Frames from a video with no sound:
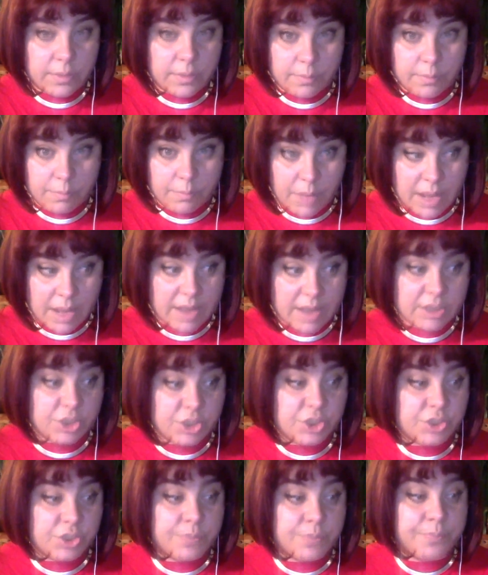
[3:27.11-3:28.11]

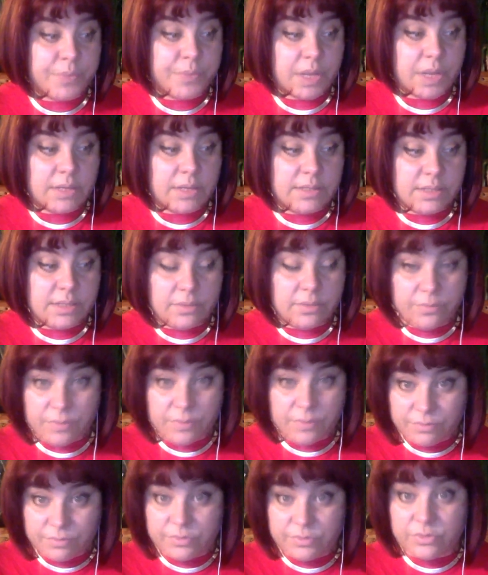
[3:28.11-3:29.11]
March until
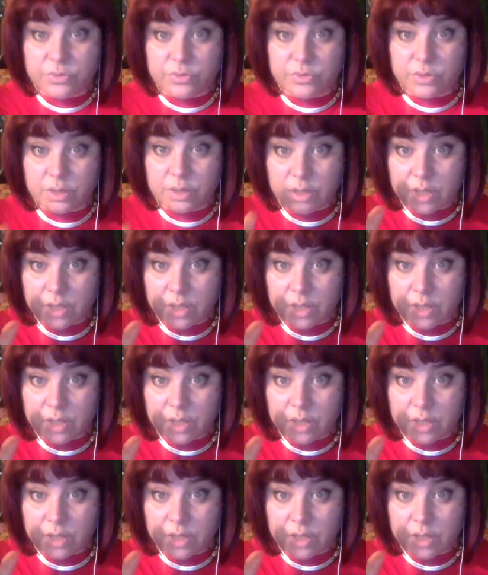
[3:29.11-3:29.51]
5th